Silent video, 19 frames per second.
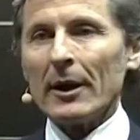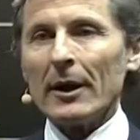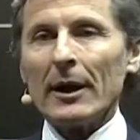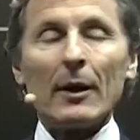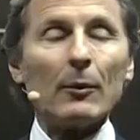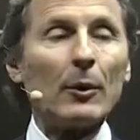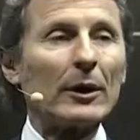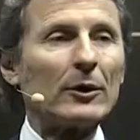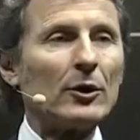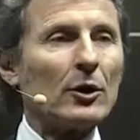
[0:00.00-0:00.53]

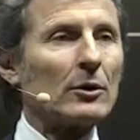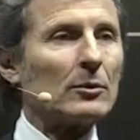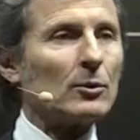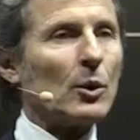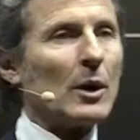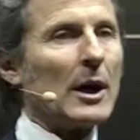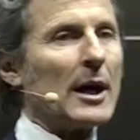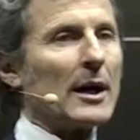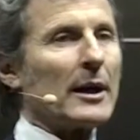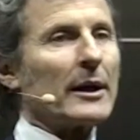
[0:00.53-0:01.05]
La Voiture
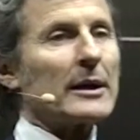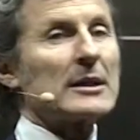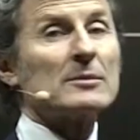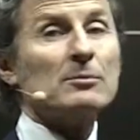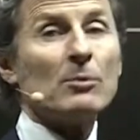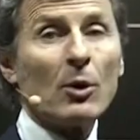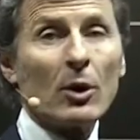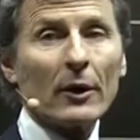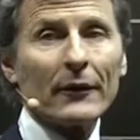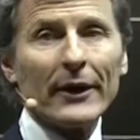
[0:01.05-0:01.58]
Noire is
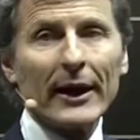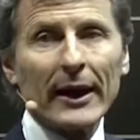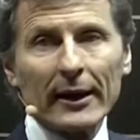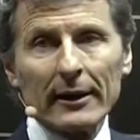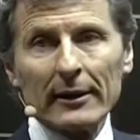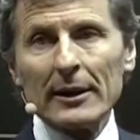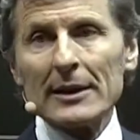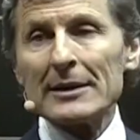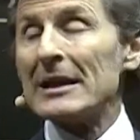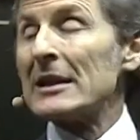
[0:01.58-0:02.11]
more
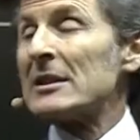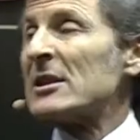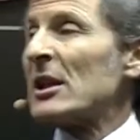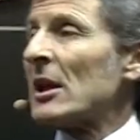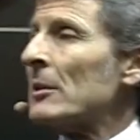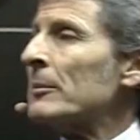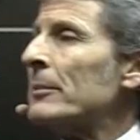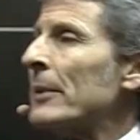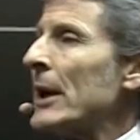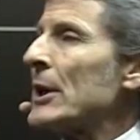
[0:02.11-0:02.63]
than the
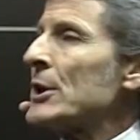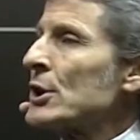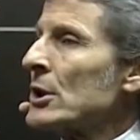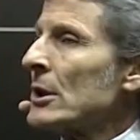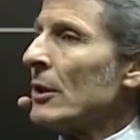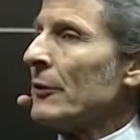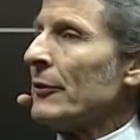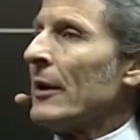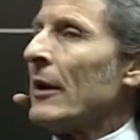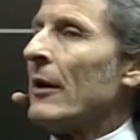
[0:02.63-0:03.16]

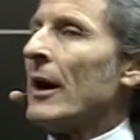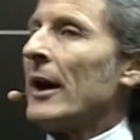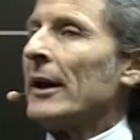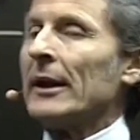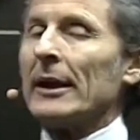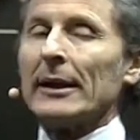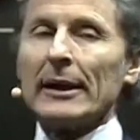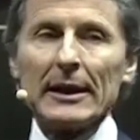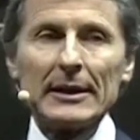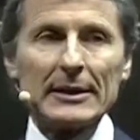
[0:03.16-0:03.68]
celebration of our
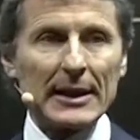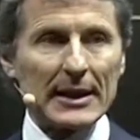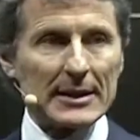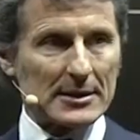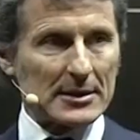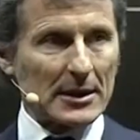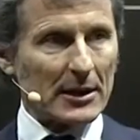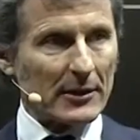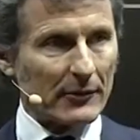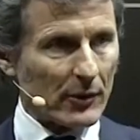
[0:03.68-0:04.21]

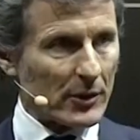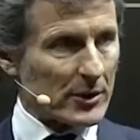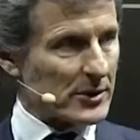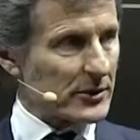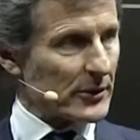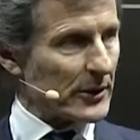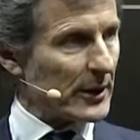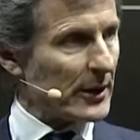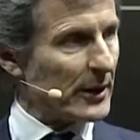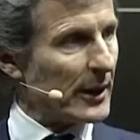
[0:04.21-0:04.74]
110th
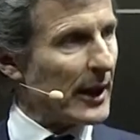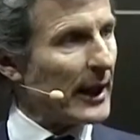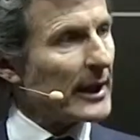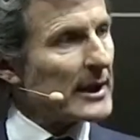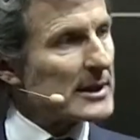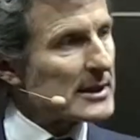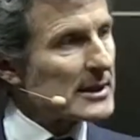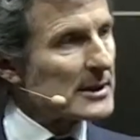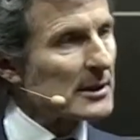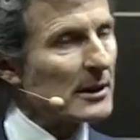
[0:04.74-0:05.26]
anniversary, and
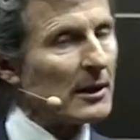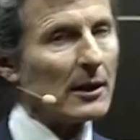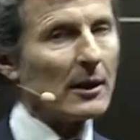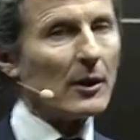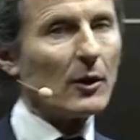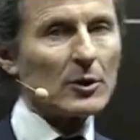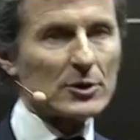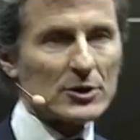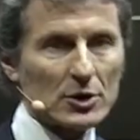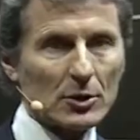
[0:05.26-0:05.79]
it's
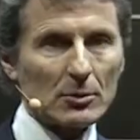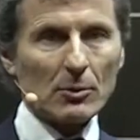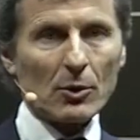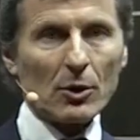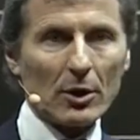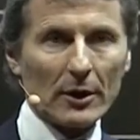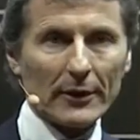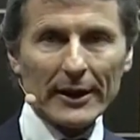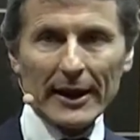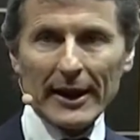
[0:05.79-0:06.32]
also
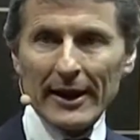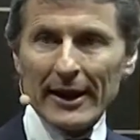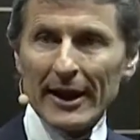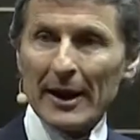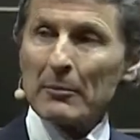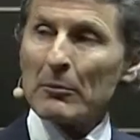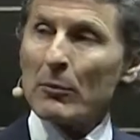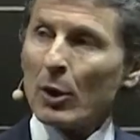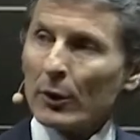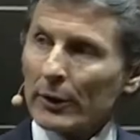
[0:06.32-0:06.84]
more than
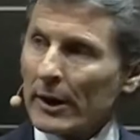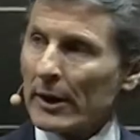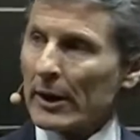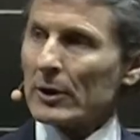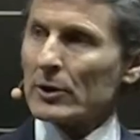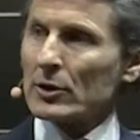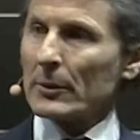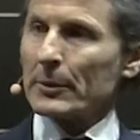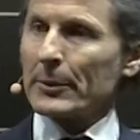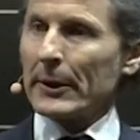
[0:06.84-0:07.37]
a modern
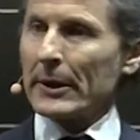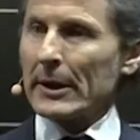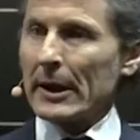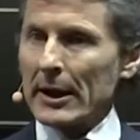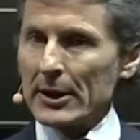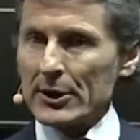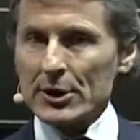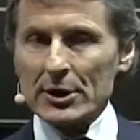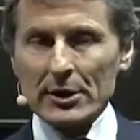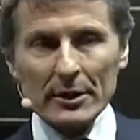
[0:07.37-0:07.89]

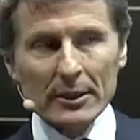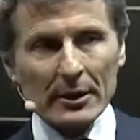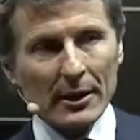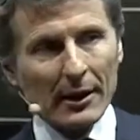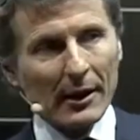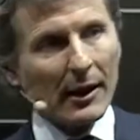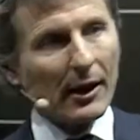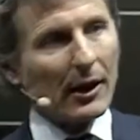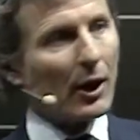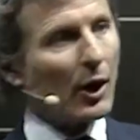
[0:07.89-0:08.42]
interpretation
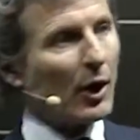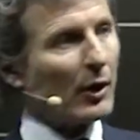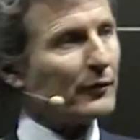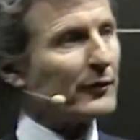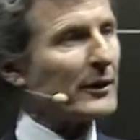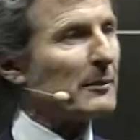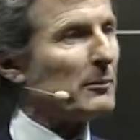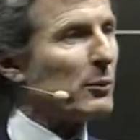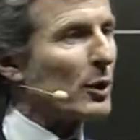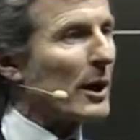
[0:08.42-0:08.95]

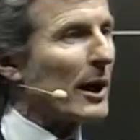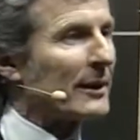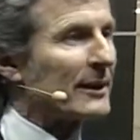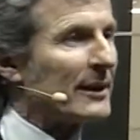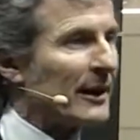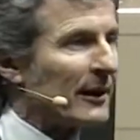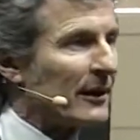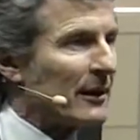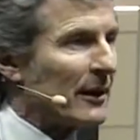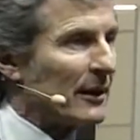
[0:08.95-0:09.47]
of the
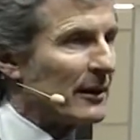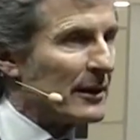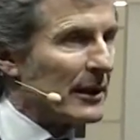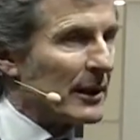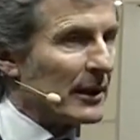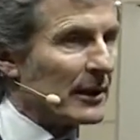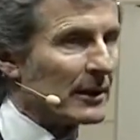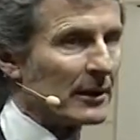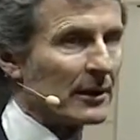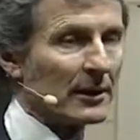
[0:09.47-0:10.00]
Bugatti
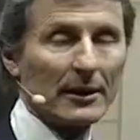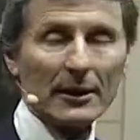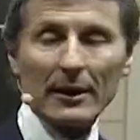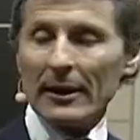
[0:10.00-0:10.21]
Atlantique.